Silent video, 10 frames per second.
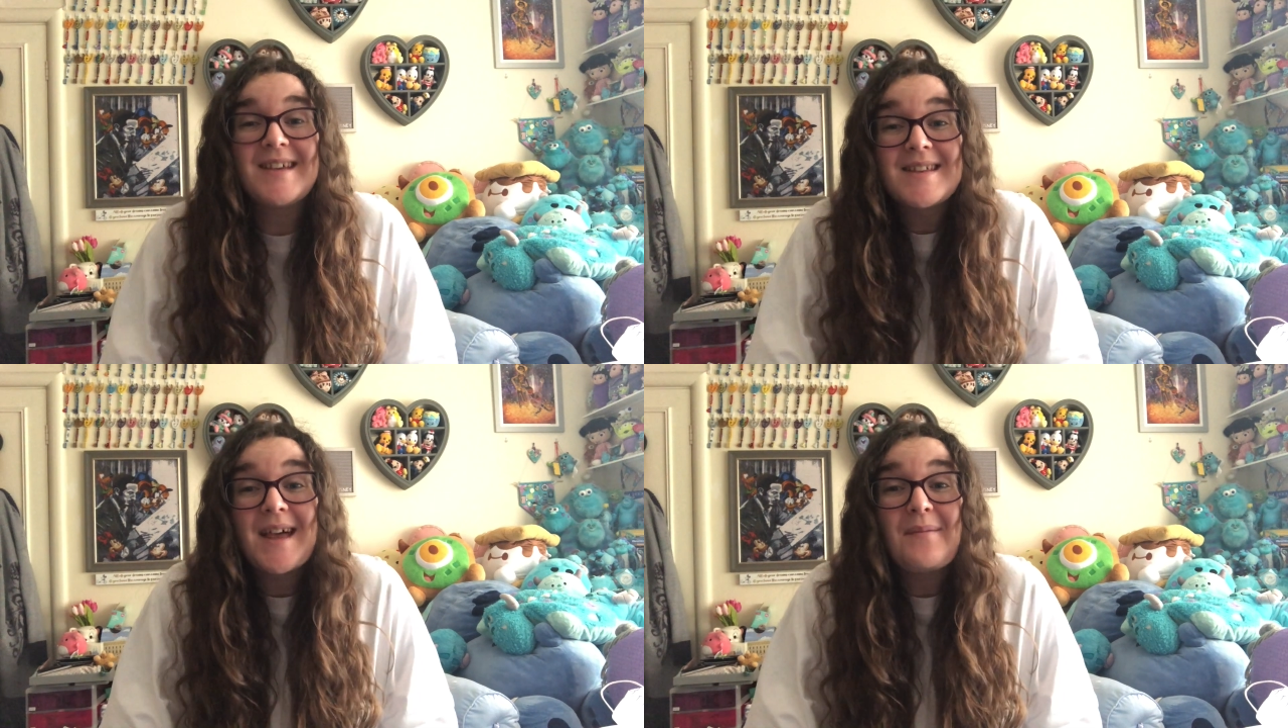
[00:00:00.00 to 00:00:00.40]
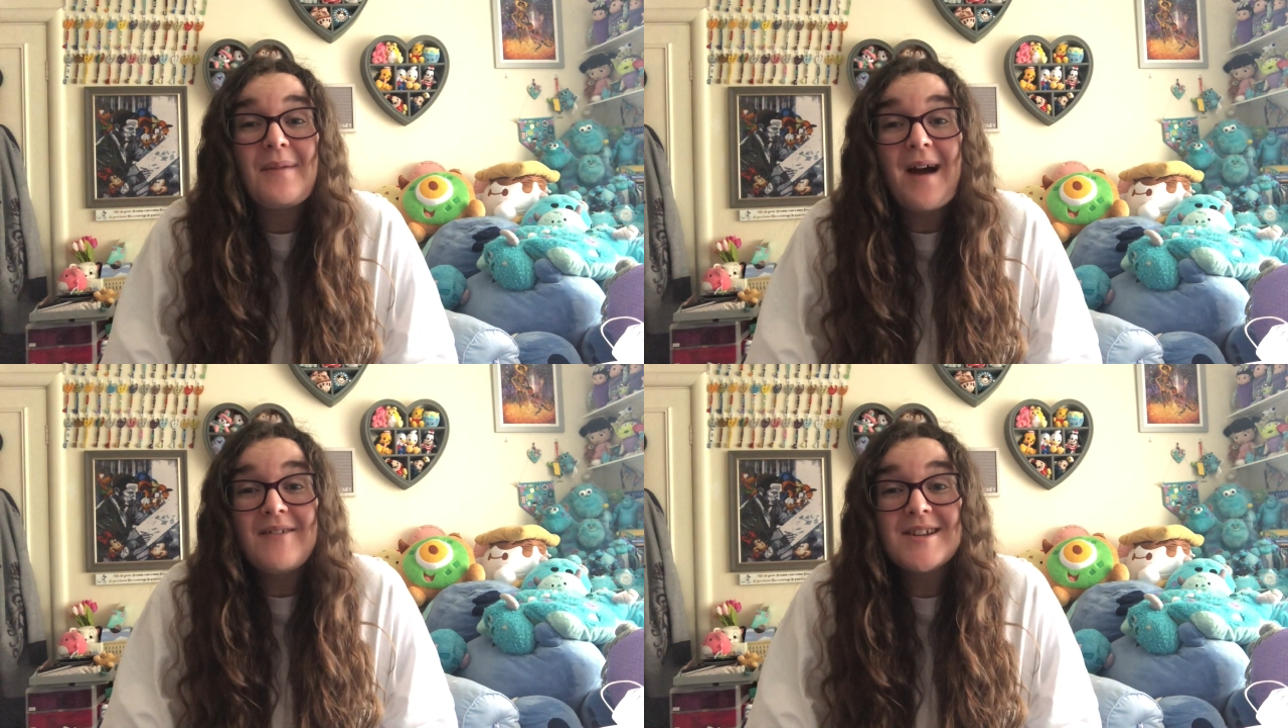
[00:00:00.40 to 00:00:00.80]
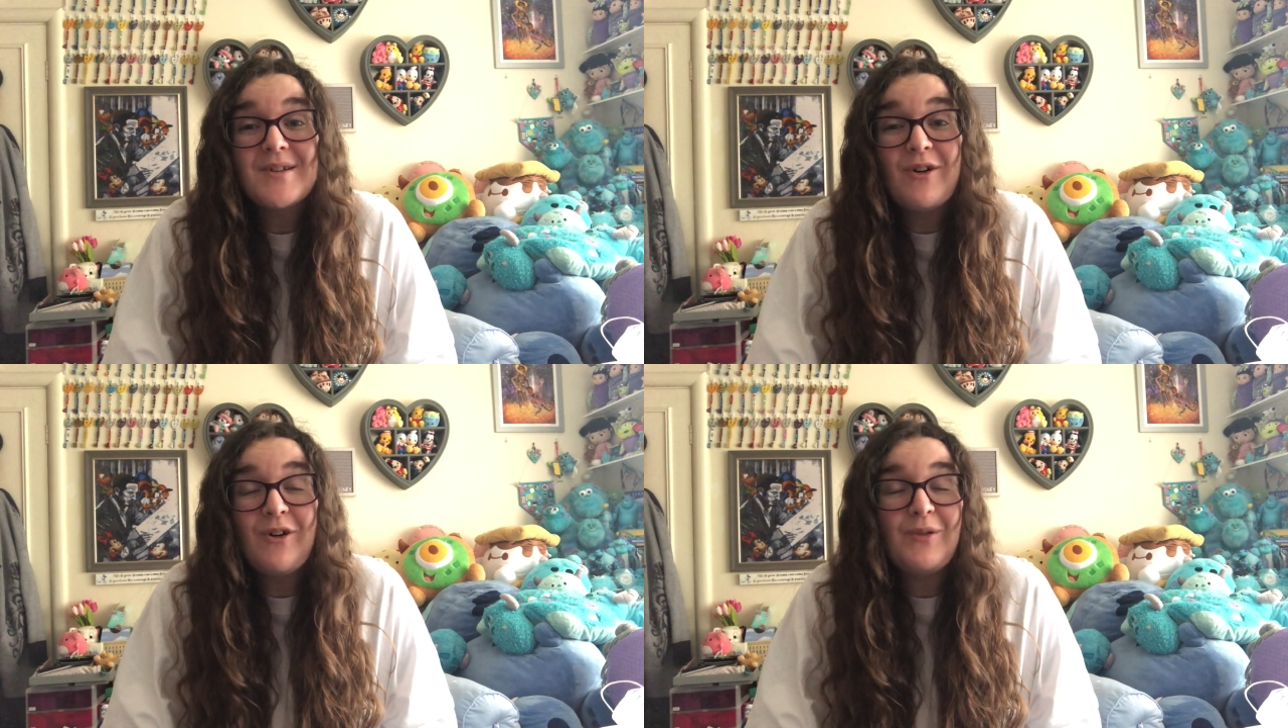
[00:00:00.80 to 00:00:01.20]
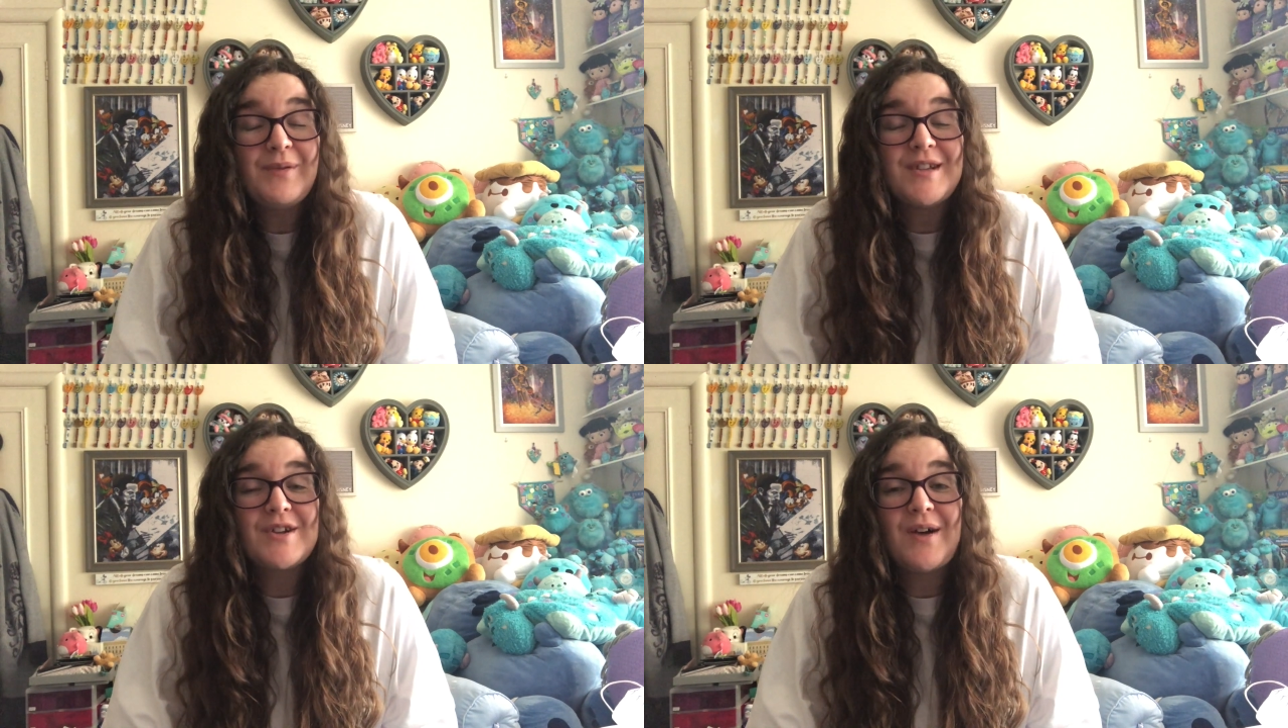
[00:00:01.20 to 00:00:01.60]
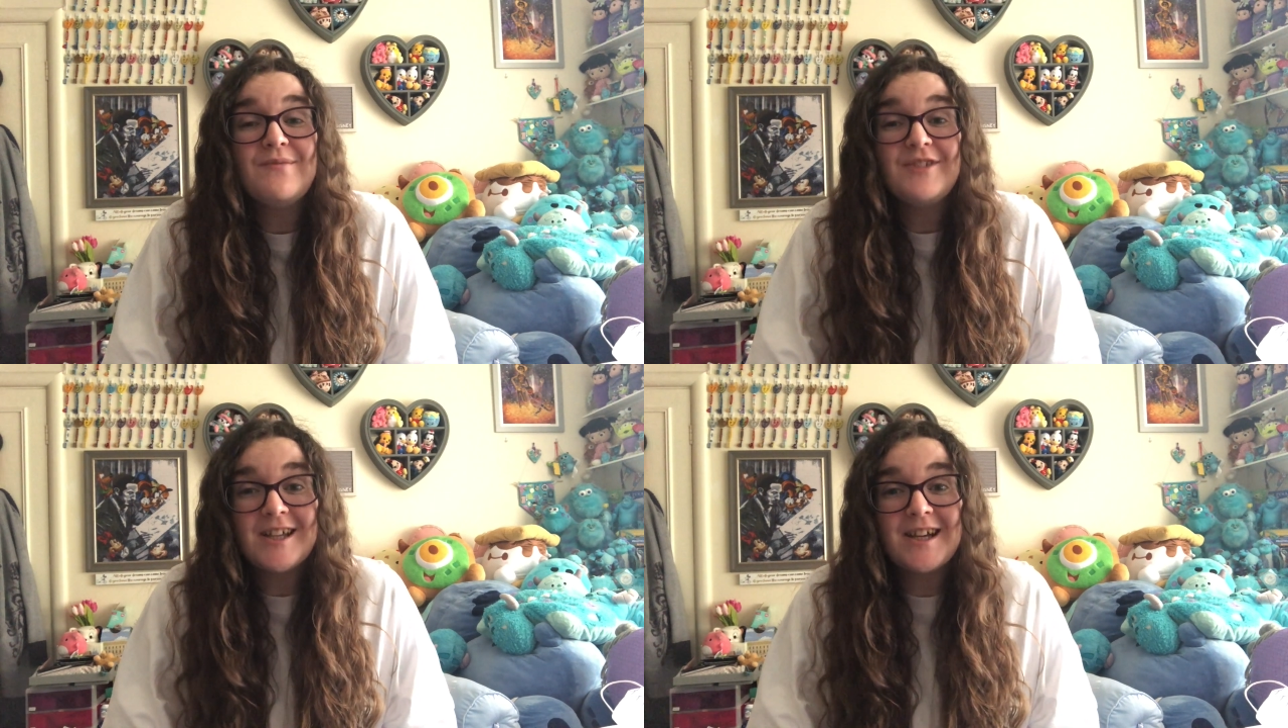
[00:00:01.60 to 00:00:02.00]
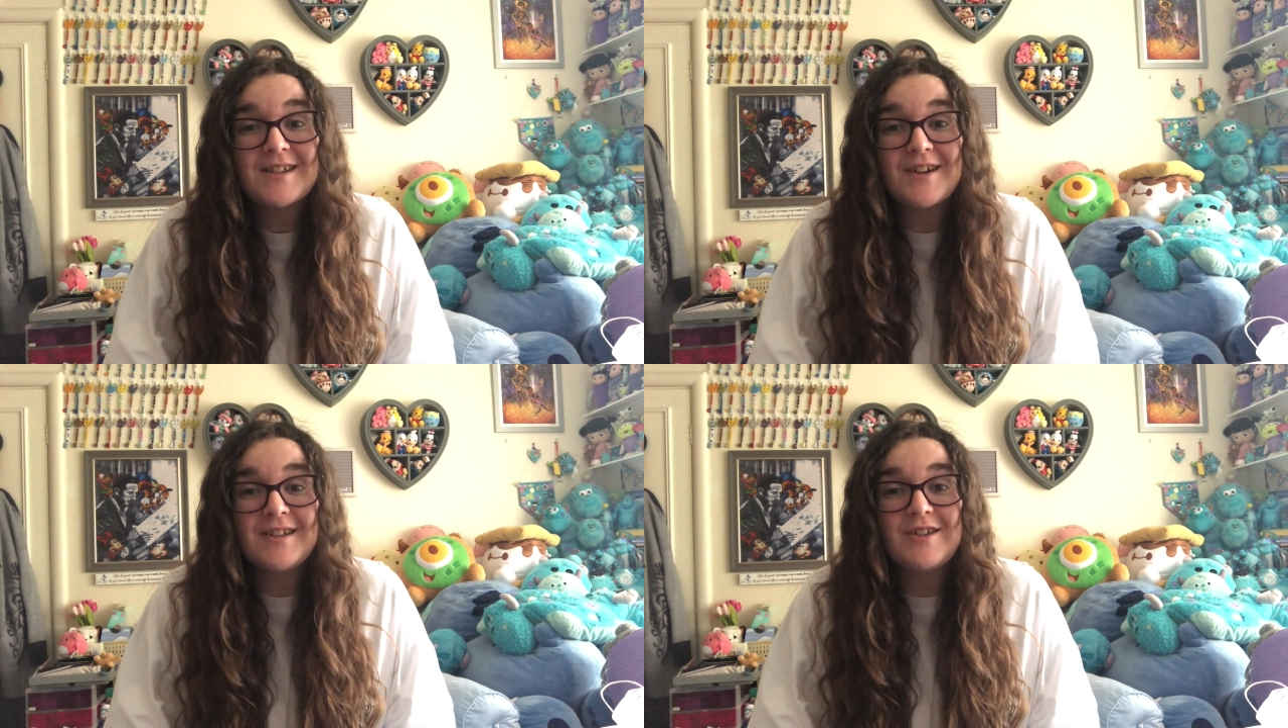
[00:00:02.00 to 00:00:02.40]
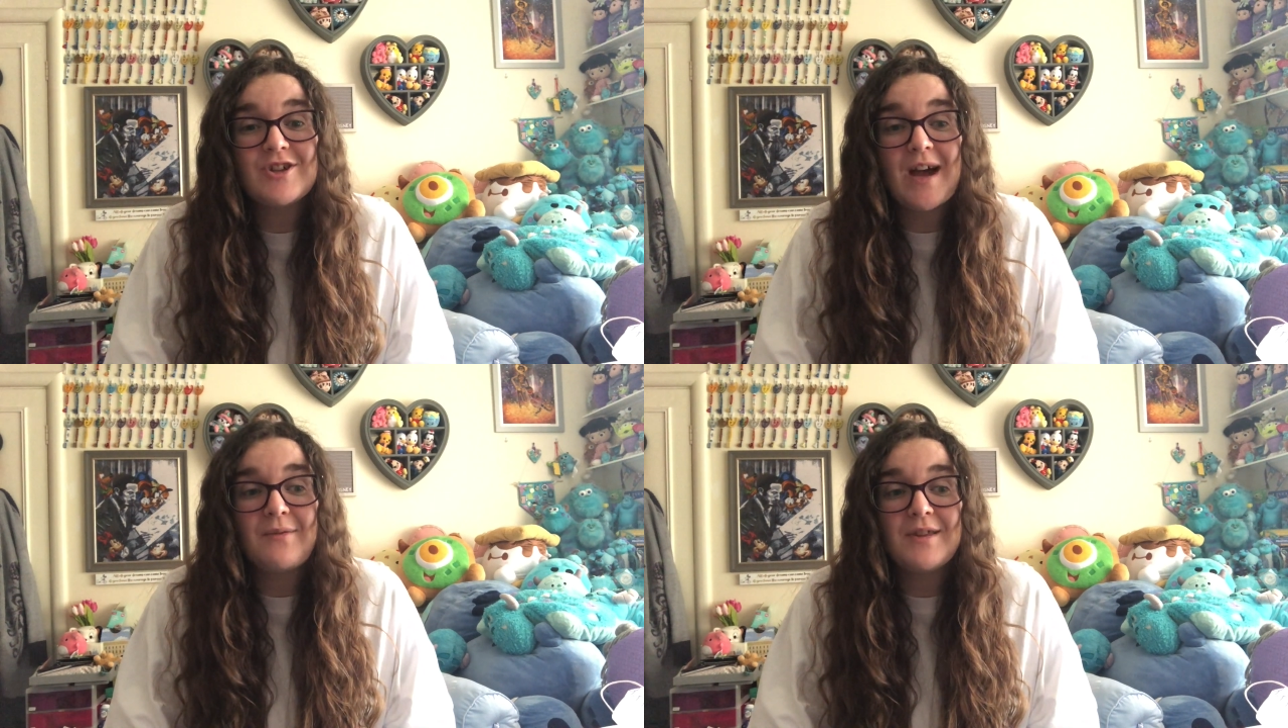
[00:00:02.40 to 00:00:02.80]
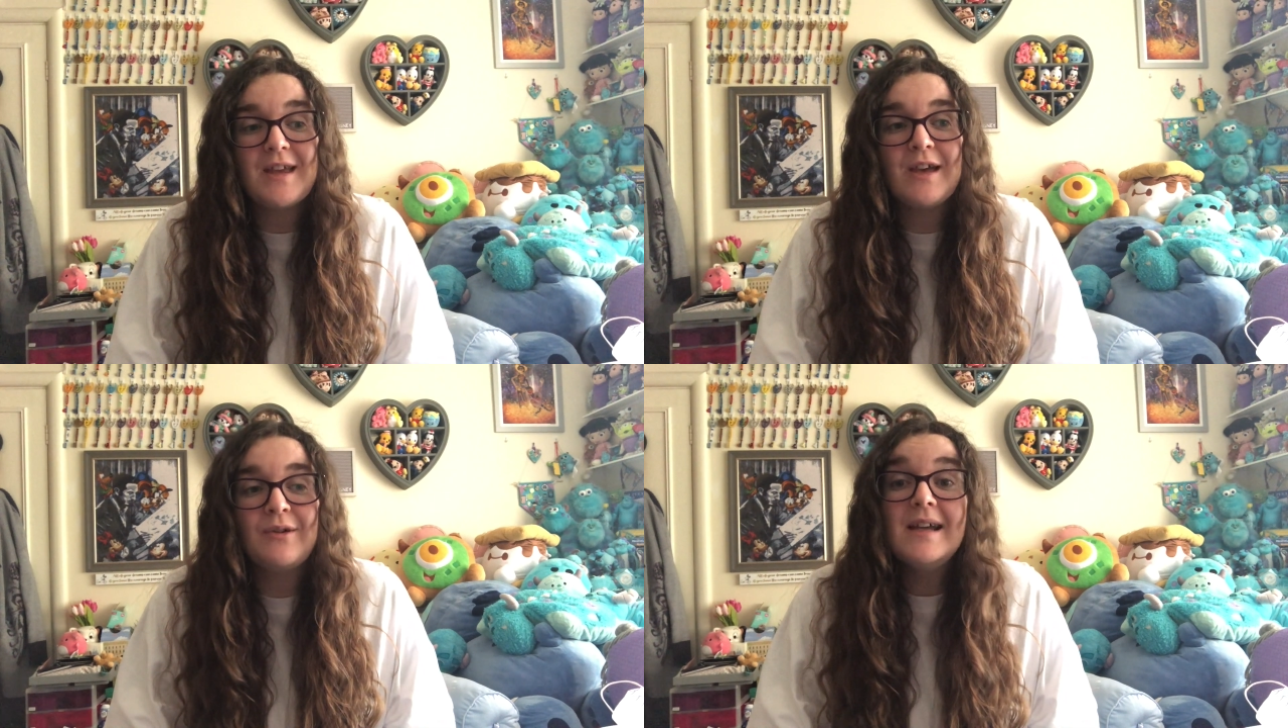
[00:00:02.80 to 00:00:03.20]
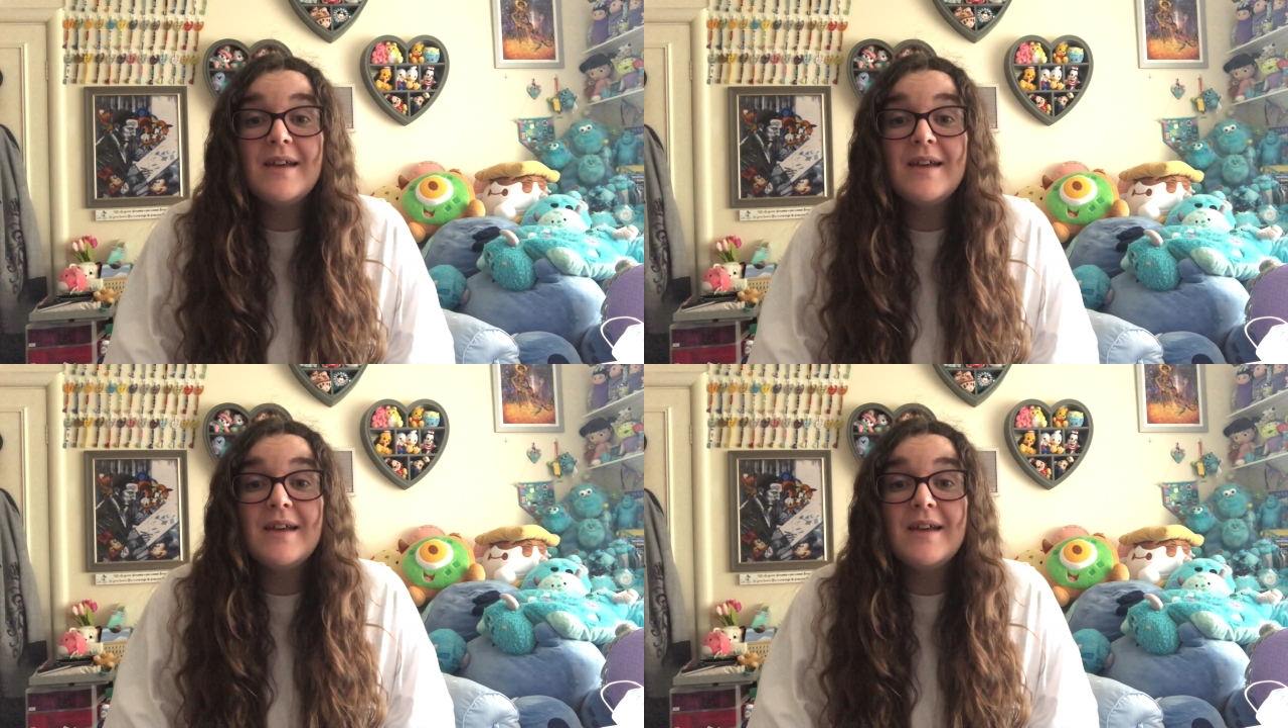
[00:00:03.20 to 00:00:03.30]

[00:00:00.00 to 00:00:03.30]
Disneyland Paris haul which I'm really excited to share with you